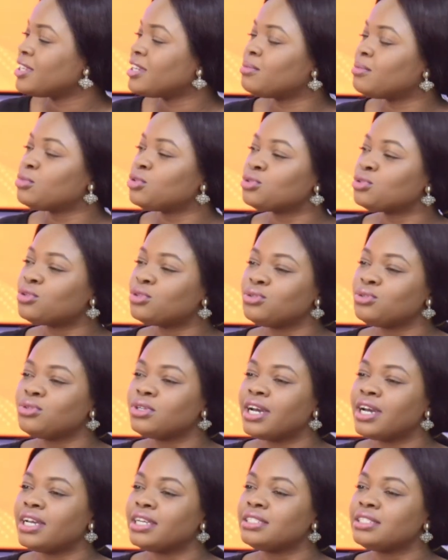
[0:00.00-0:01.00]
and I'm sure you
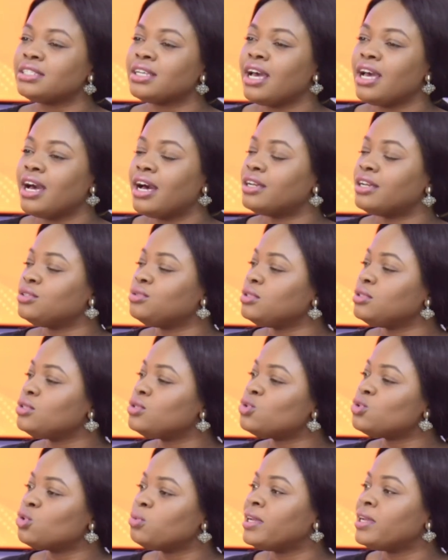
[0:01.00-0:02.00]
guys are doing
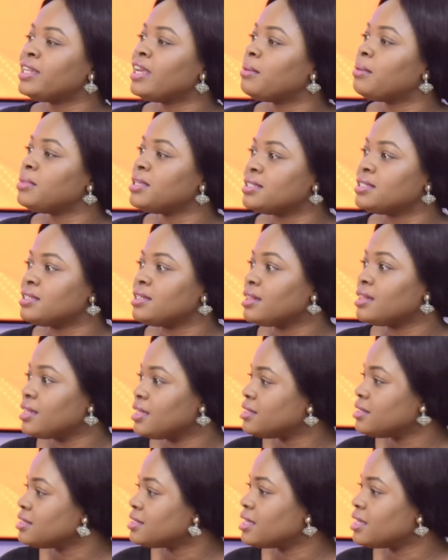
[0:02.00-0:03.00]
so many amazing
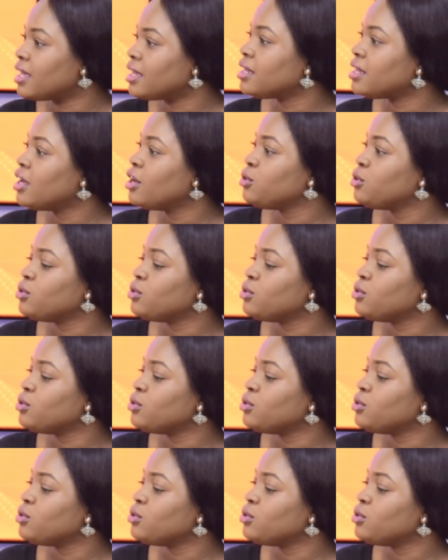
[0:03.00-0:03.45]
things that